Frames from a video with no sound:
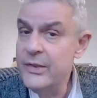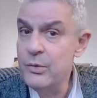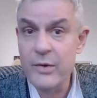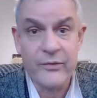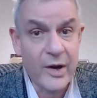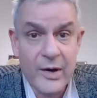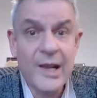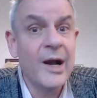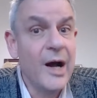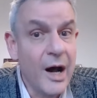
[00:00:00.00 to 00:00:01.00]
They were
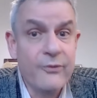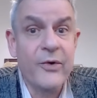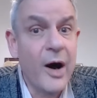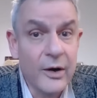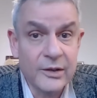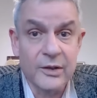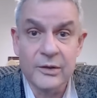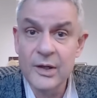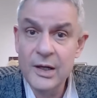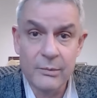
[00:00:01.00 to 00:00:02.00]
very
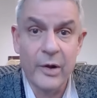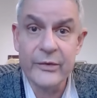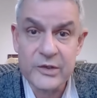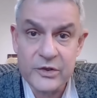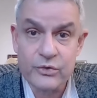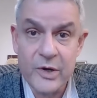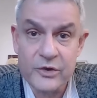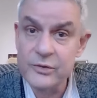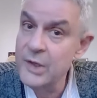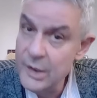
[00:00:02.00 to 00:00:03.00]
half-hearted about the
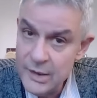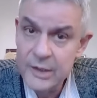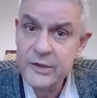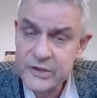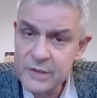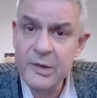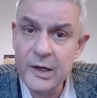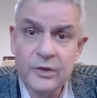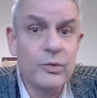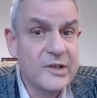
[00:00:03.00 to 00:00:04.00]
situation,
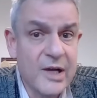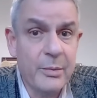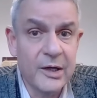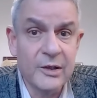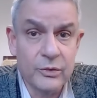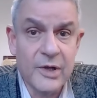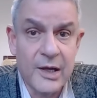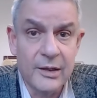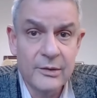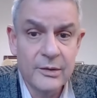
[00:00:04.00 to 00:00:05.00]
similar to what's happening
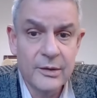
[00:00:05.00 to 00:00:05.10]
today.